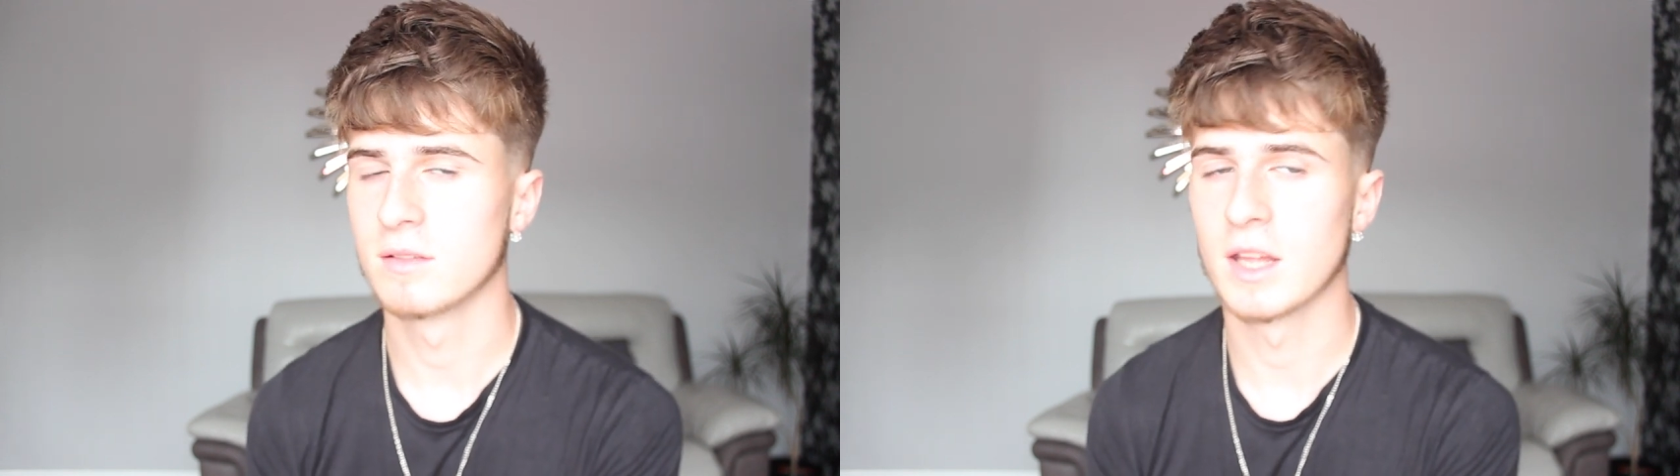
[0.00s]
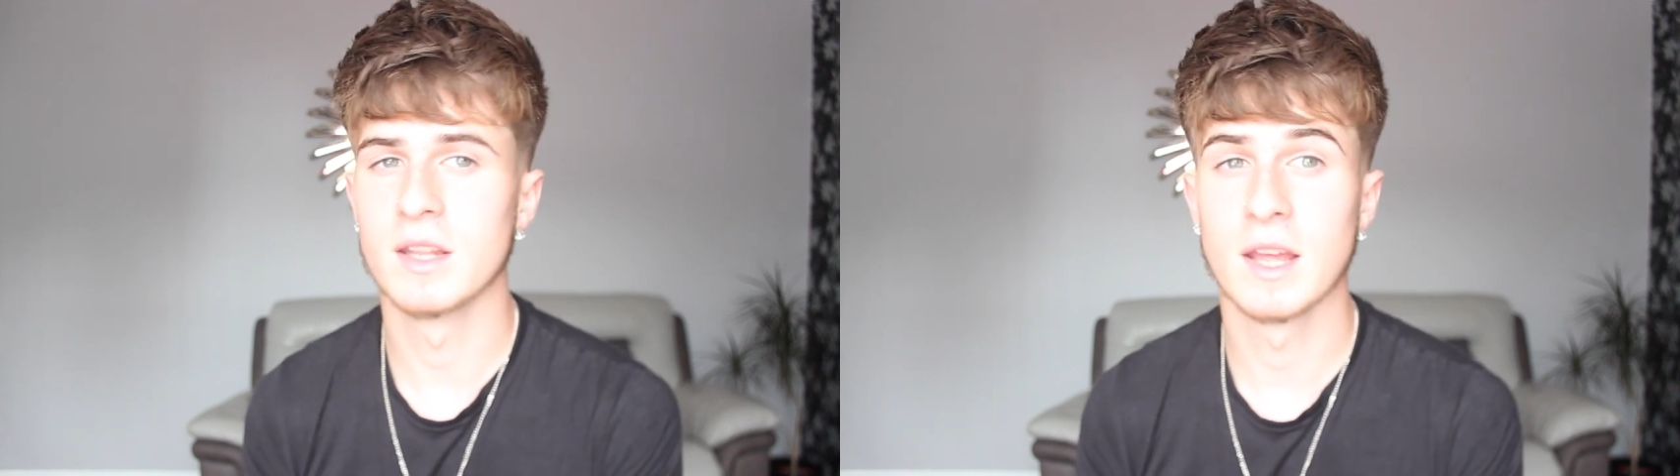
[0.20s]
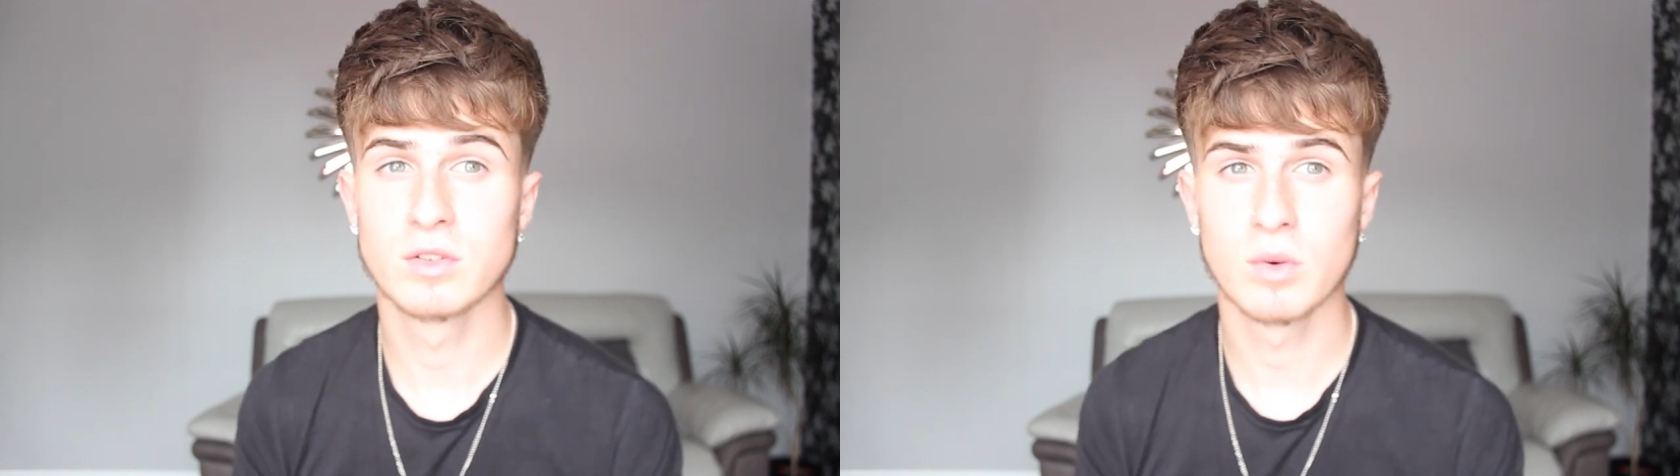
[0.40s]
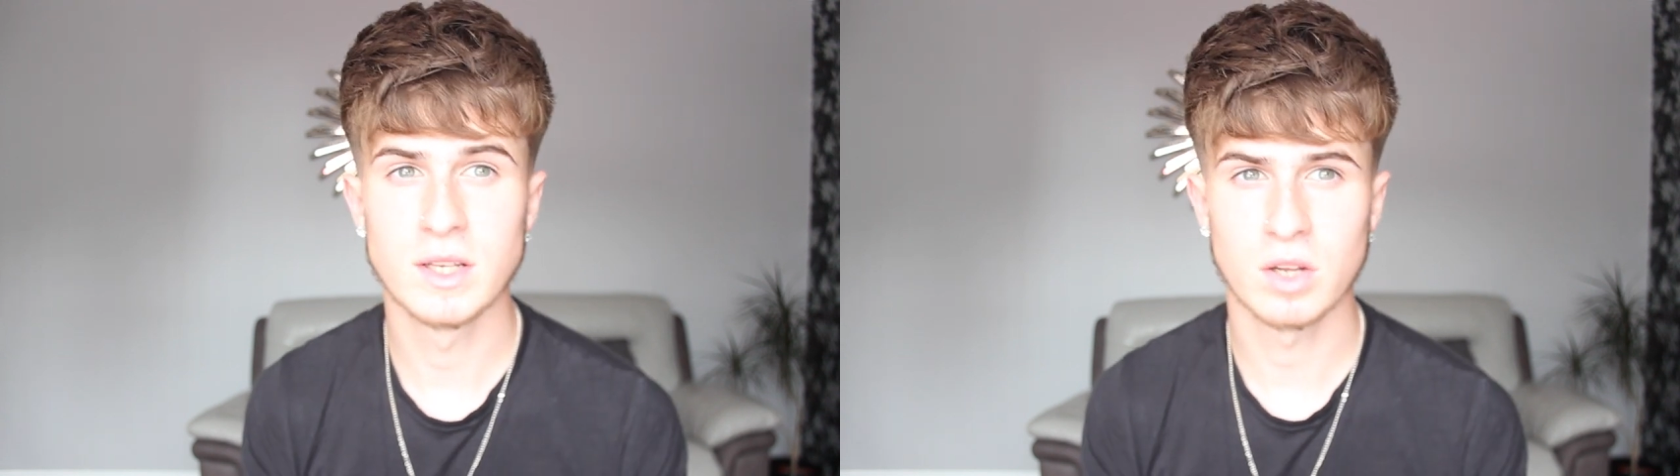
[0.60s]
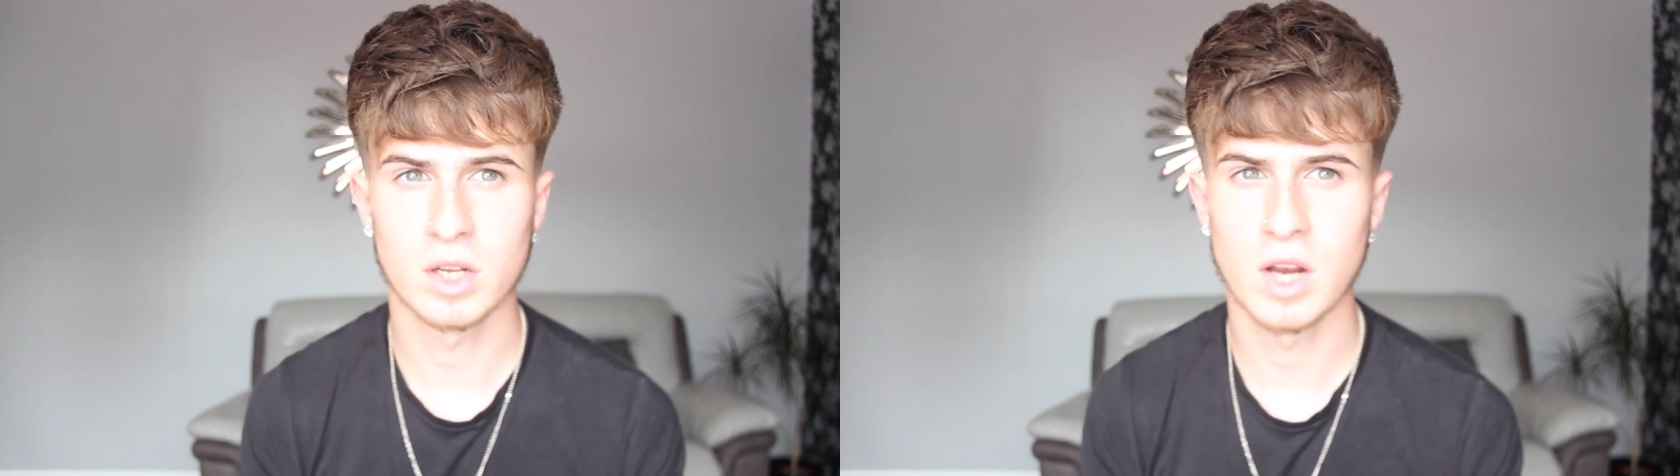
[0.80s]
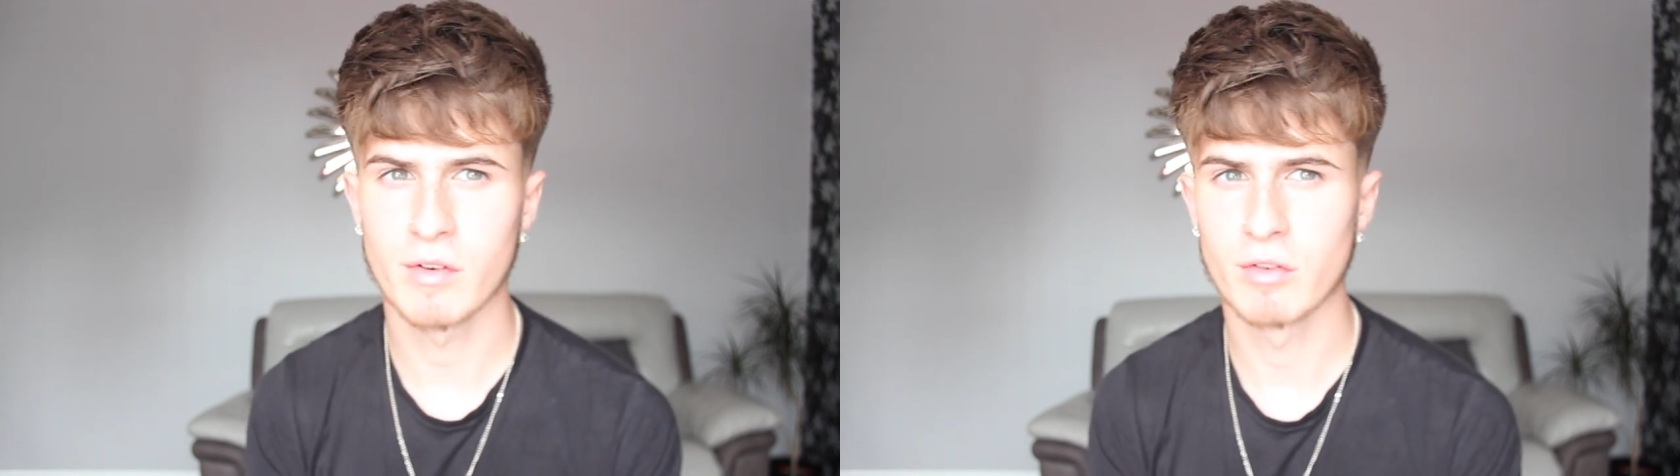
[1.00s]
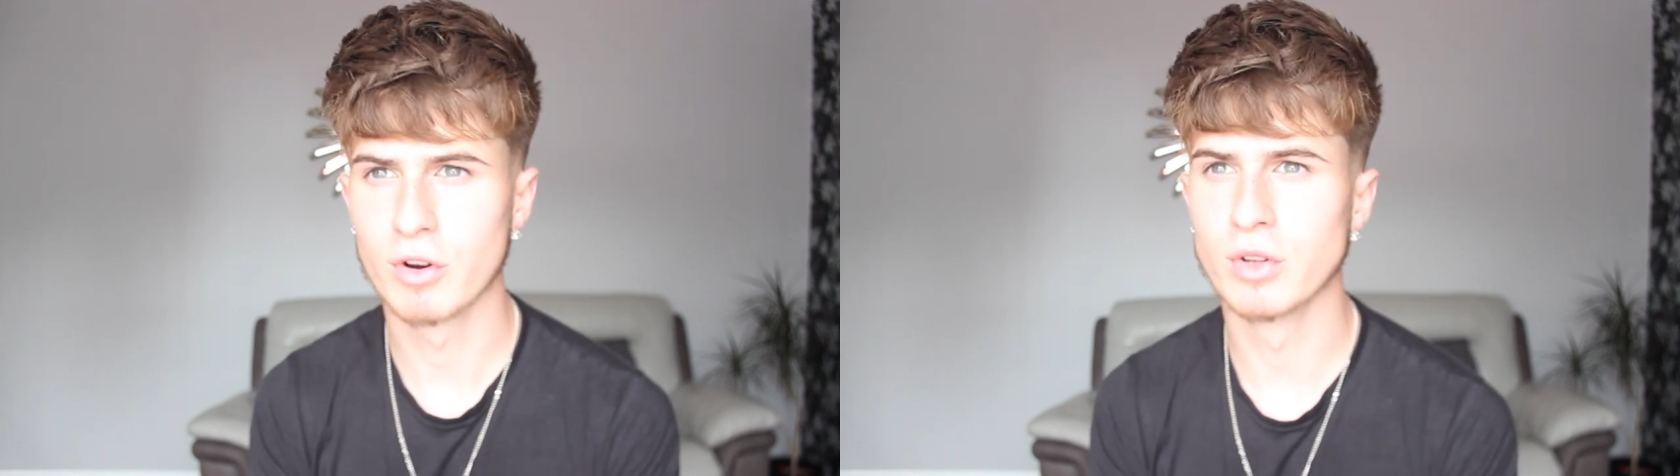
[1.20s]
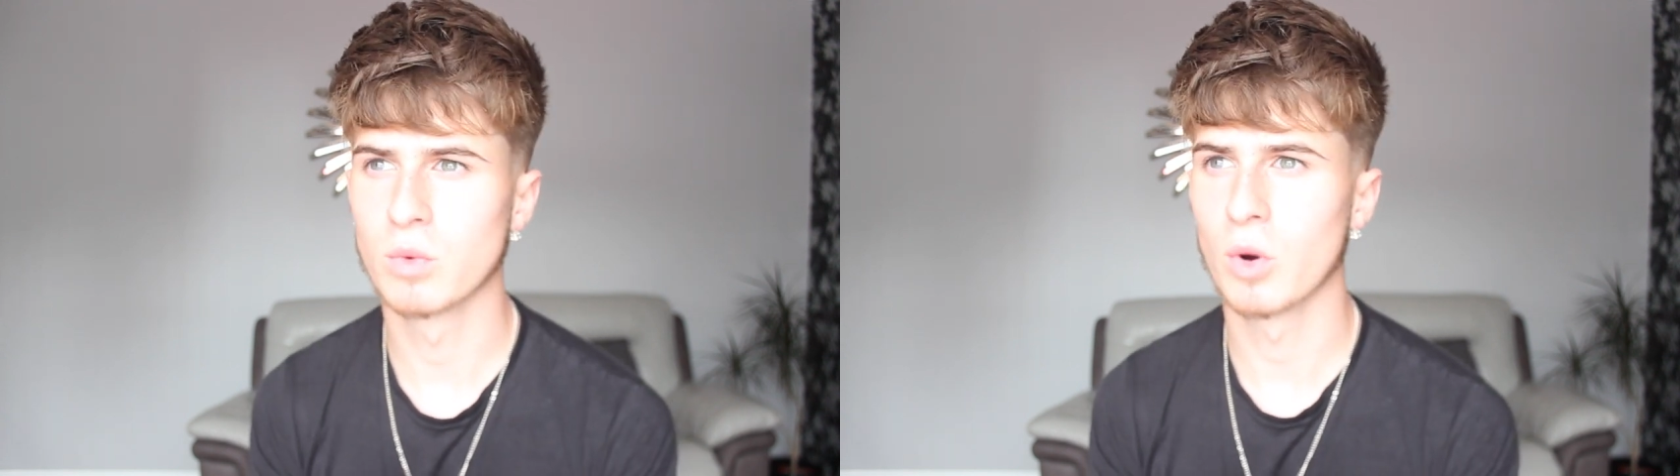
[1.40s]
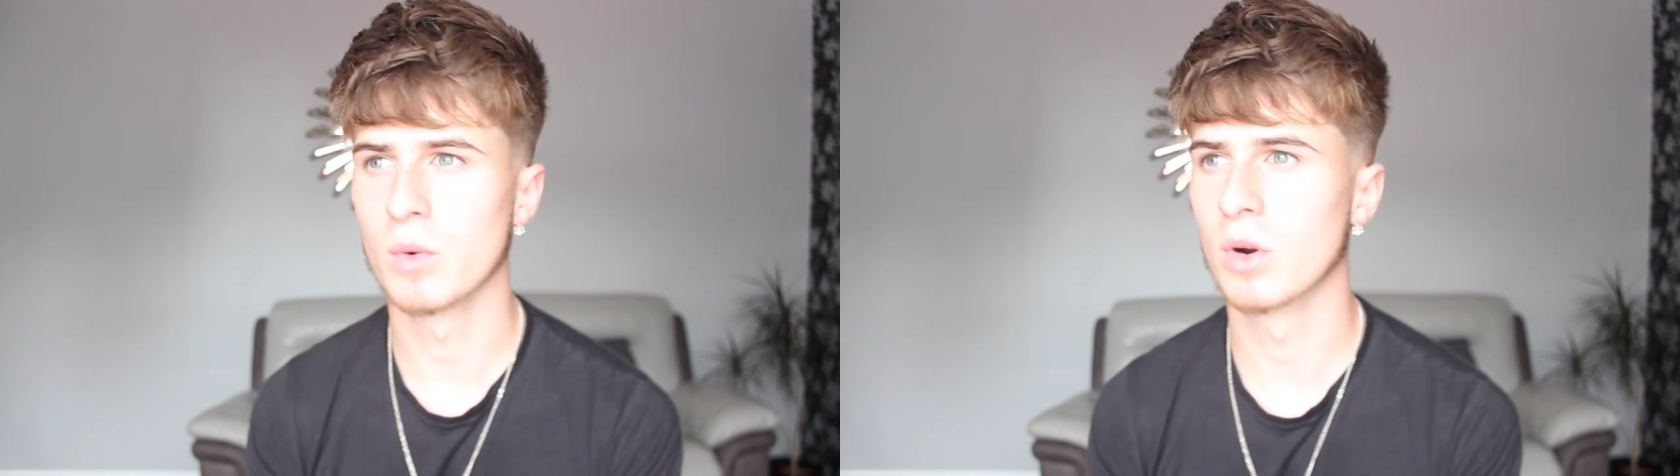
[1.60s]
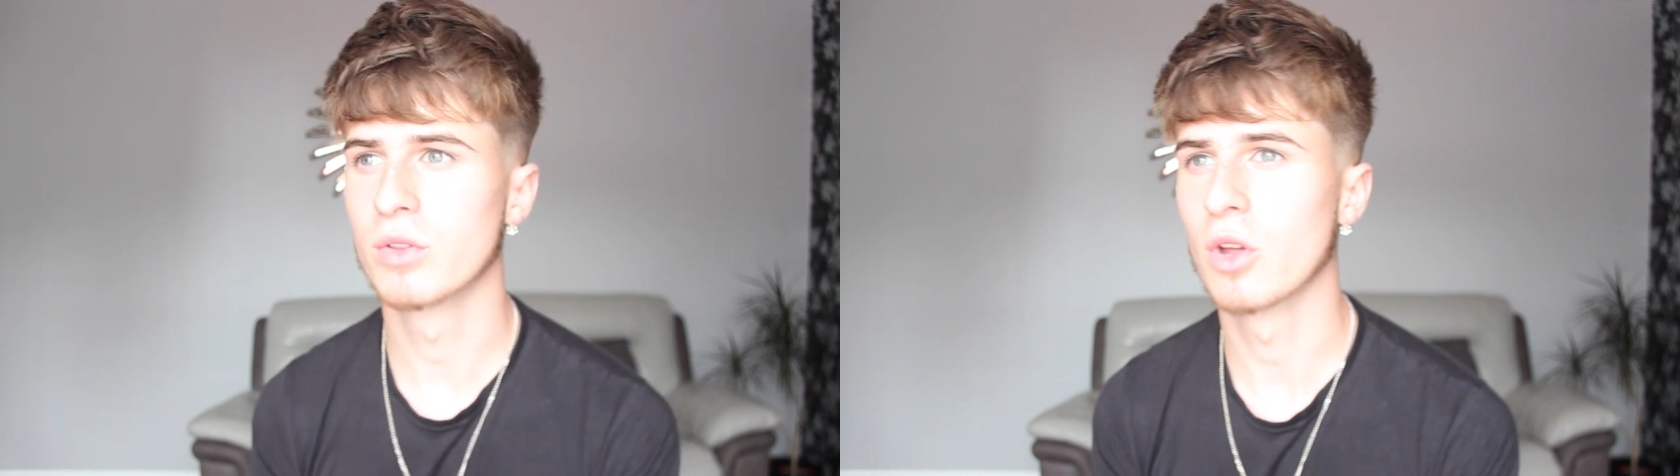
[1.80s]
then there's always like another route to what
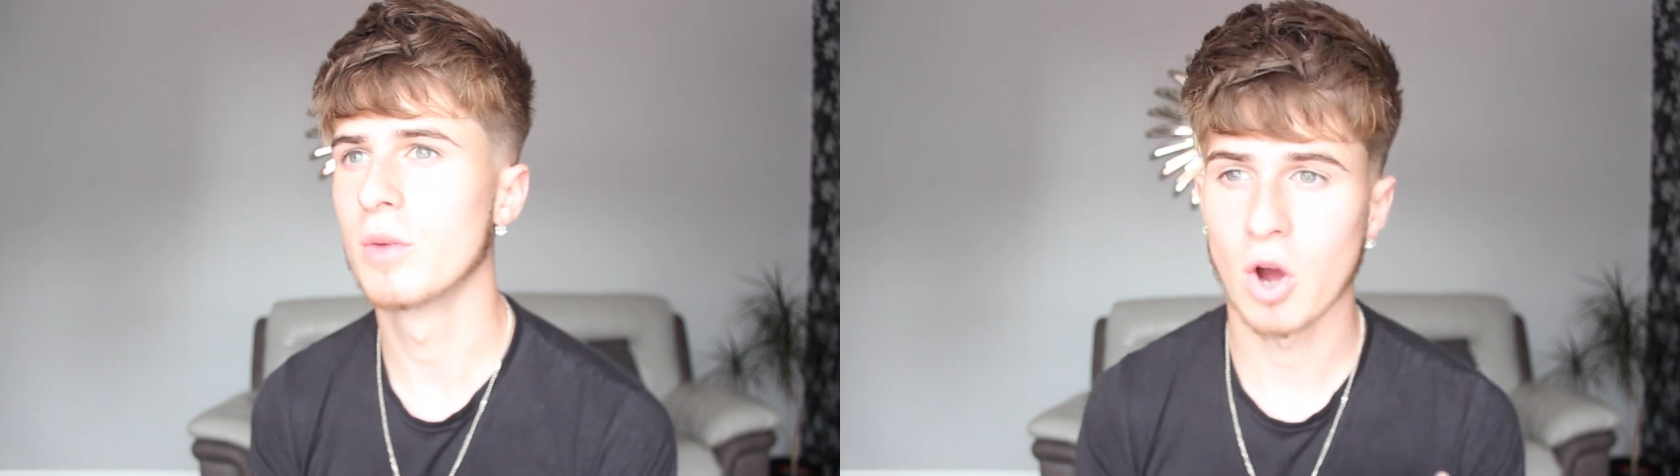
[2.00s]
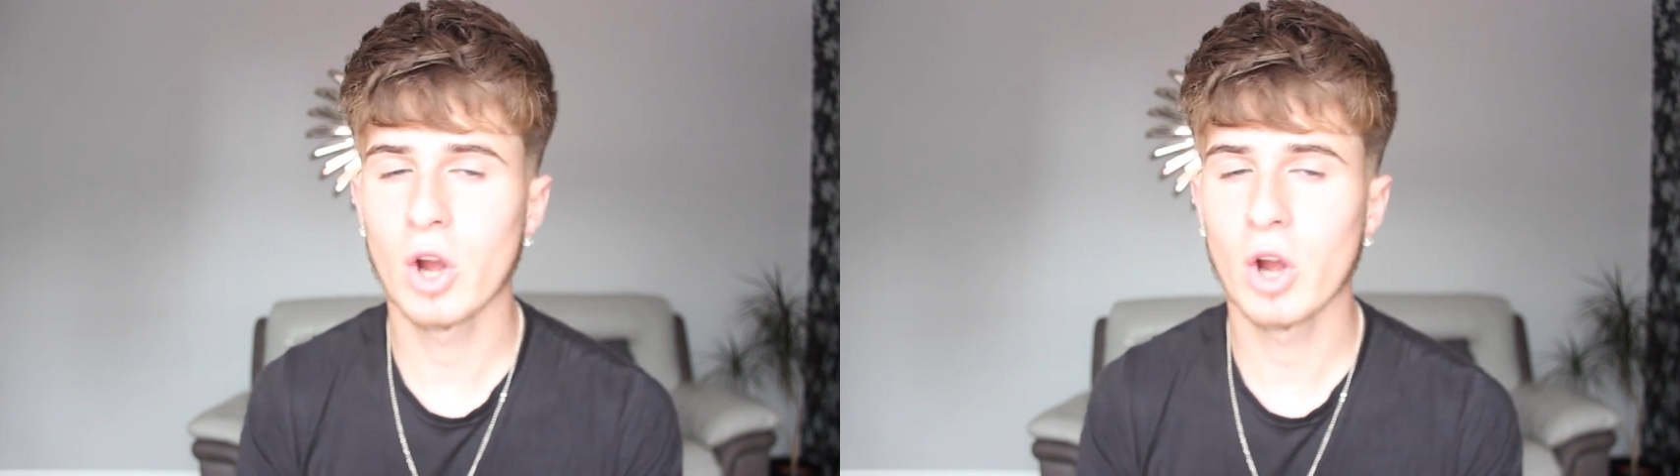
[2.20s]
you want to do.